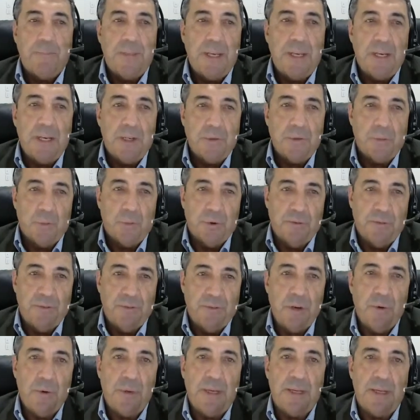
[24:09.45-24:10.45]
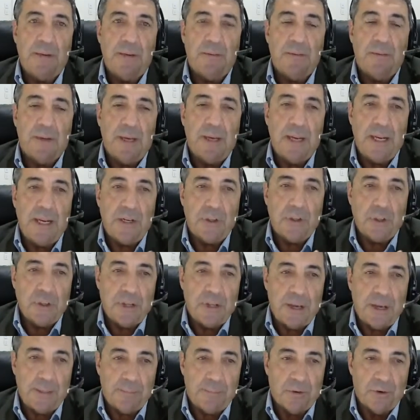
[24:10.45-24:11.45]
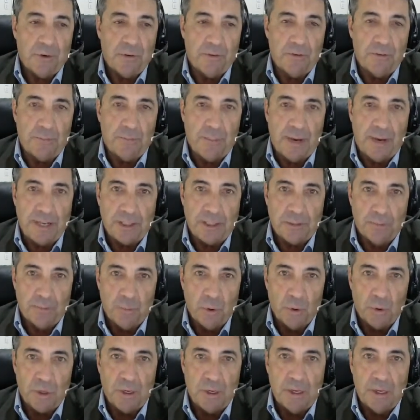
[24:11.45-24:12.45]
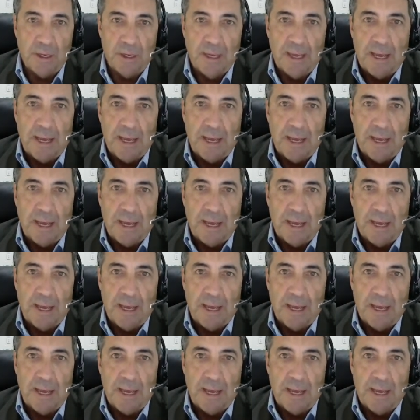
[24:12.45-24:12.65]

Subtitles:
is reviewing each chapter of Bates' book,